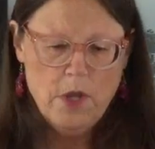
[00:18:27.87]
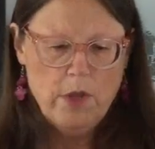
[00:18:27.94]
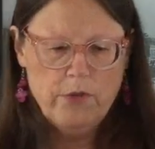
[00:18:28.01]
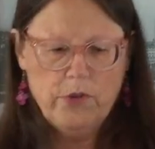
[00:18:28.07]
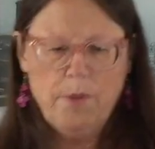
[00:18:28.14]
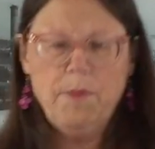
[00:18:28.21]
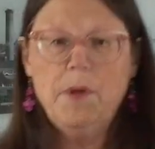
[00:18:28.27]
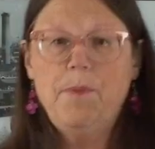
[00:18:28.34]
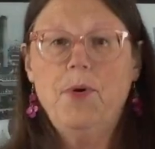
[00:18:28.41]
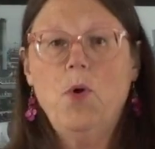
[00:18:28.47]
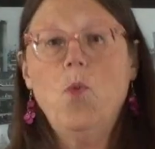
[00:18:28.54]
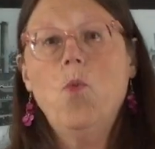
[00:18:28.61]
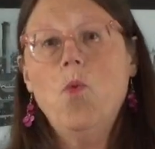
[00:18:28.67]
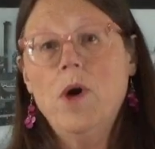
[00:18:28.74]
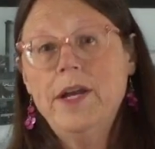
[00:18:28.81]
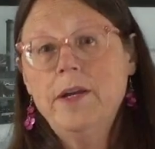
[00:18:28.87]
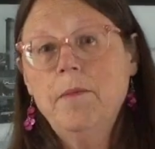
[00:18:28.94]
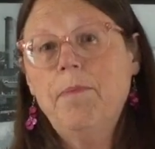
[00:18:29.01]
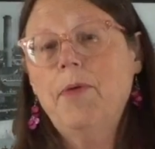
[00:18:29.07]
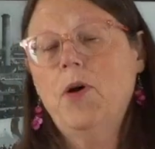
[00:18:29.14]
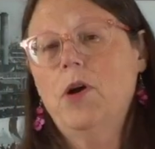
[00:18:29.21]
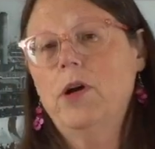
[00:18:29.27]
So I'm going to put 1
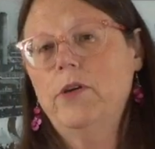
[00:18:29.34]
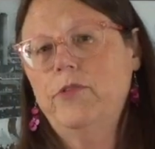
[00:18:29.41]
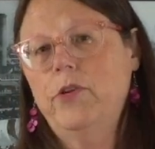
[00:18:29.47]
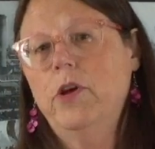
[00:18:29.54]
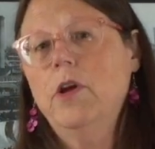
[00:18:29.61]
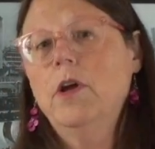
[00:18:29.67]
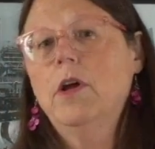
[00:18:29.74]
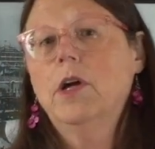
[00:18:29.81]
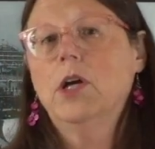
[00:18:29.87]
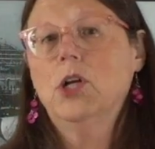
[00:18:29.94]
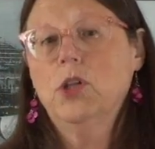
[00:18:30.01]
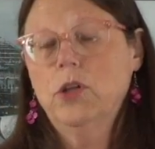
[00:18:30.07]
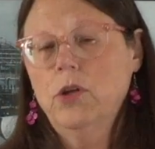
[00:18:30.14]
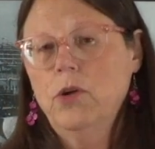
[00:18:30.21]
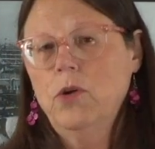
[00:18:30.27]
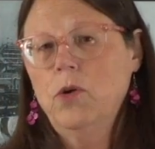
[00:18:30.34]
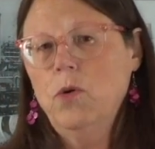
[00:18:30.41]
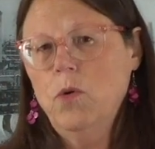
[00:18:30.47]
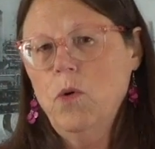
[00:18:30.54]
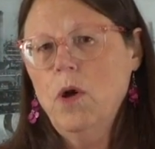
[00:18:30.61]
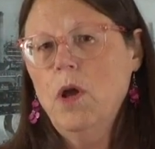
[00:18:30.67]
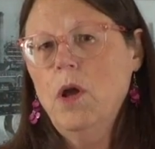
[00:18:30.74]
part
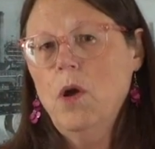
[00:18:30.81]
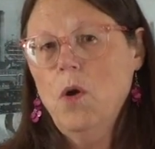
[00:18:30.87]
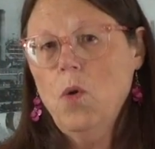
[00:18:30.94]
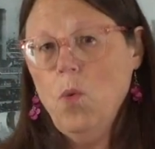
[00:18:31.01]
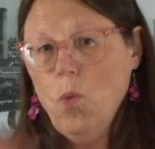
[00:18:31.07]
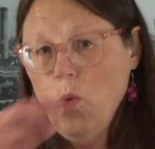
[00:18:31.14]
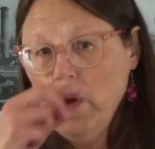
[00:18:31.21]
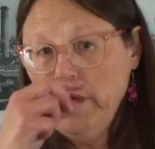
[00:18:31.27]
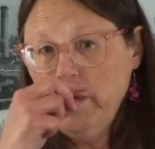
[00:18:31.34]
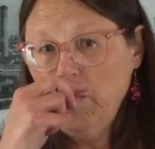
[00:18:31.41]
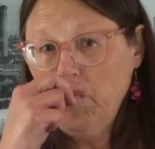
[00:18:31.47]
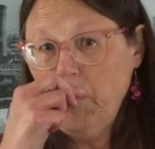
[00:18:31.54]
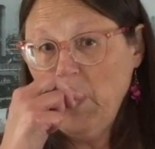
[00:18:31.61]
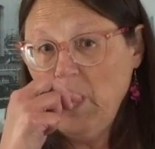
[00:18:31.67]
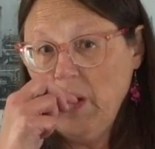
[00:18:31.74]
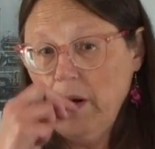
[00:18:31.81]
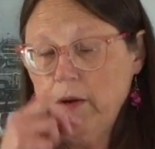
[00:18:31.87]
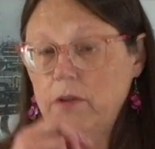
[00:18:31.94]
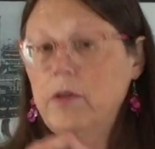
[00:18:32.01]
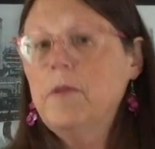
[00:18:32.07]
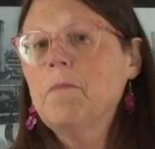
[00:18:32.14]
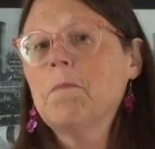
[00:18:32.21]
glue, 1 part
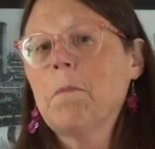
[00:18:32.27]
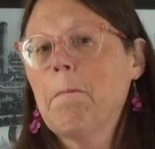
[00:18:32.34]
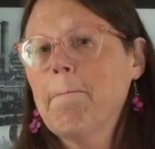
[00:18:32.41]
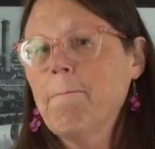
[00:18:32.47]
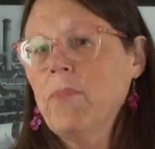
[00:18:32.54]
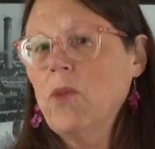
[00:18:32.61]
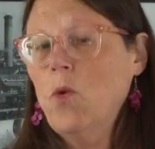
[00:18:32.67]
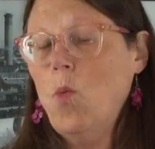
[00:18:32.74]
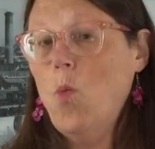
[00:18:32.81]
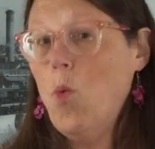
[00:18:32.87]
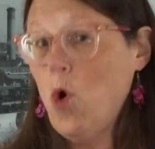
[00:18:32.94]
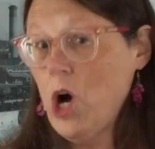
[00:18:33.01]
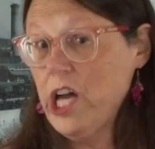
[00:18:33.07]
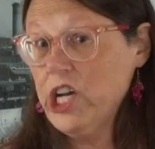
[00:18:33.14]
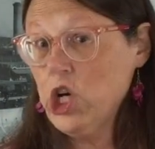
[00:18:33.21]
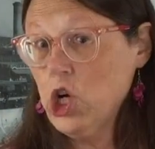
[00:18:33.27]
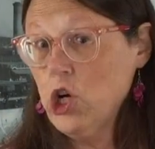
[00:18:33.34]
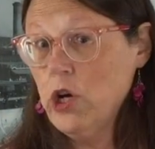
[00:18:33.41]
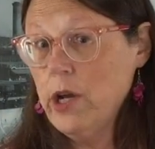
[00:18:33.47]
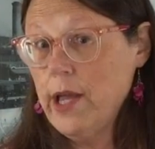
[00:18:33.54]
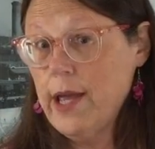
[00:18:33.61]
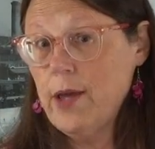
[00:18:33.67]

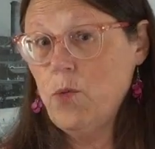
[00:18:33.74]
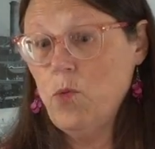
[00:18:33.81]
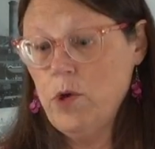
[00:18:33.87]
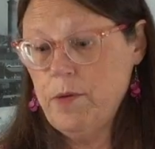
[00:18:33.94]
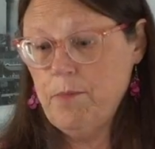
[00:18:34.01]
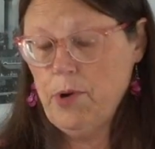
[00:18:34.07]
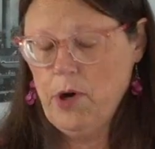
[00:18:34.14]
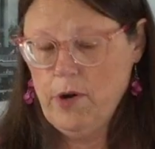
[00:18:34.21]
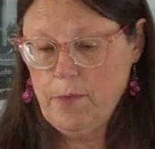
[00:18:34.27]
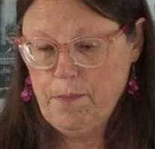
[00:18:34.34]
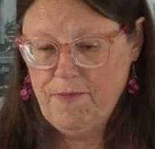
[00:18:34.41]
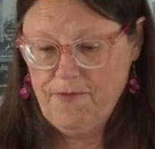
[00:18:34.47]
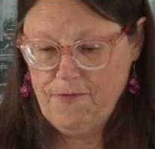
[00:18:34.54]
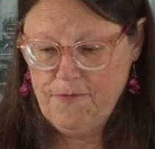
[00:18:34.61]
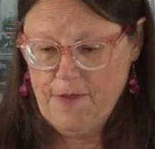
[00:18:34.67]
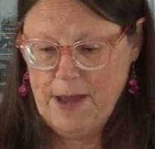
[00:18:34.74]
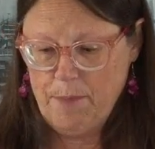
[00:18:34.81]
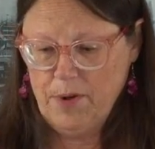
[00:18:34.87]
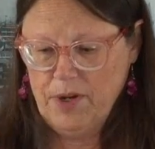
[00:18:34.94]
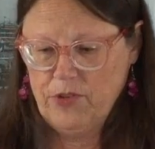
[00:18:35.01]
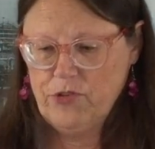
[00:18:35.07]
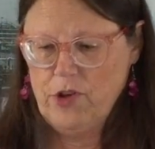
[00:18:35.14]
water, and 1 part
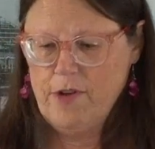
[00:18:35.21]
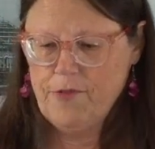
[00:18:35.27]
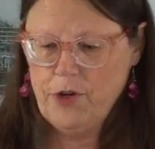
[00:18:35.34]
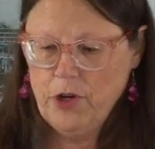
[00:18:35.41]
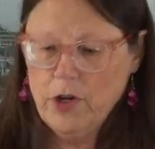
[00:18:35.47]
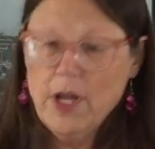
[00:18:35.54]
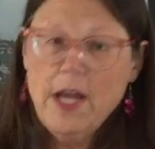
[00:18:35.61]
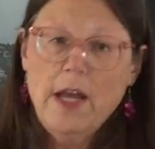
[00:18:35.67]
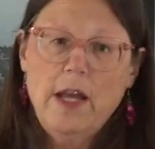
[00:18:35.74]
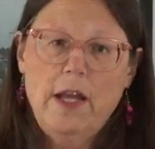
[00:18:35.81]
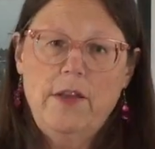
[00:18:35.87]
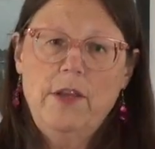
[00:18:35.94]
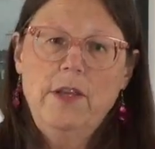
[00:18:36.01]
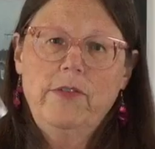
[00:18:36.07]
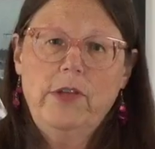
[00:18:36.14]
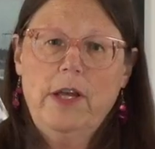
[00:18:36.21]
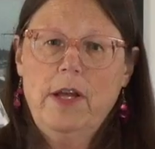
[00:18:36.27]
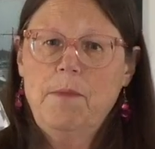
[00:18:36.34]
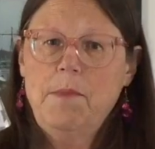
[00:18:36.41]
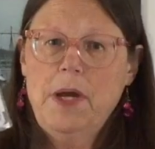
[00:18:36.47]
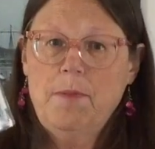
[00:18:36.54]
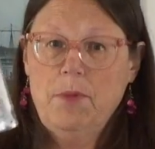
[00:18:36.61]
fabric softener, and this
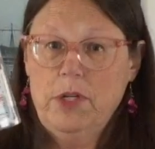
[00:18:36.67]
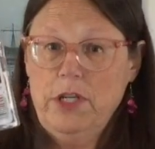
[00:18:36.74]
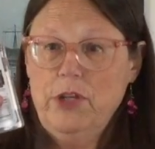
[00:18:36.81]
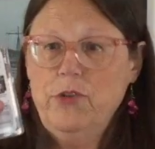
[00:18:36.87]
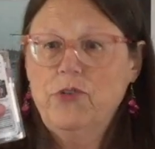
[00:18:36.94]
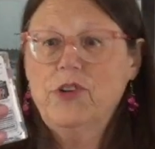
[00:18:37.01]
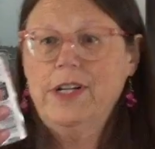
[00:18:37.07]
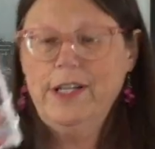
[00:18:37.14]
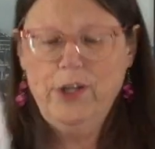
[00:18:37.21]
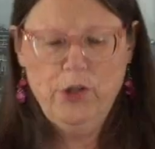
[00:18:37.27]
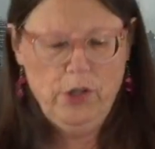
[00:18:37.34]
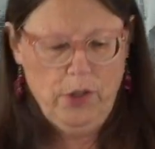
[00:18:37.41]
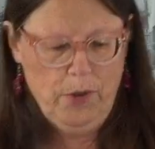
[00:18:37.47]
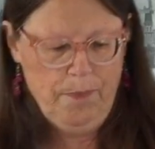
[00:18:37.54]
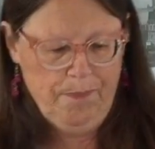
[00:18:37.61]
time I'm going to use clear glue.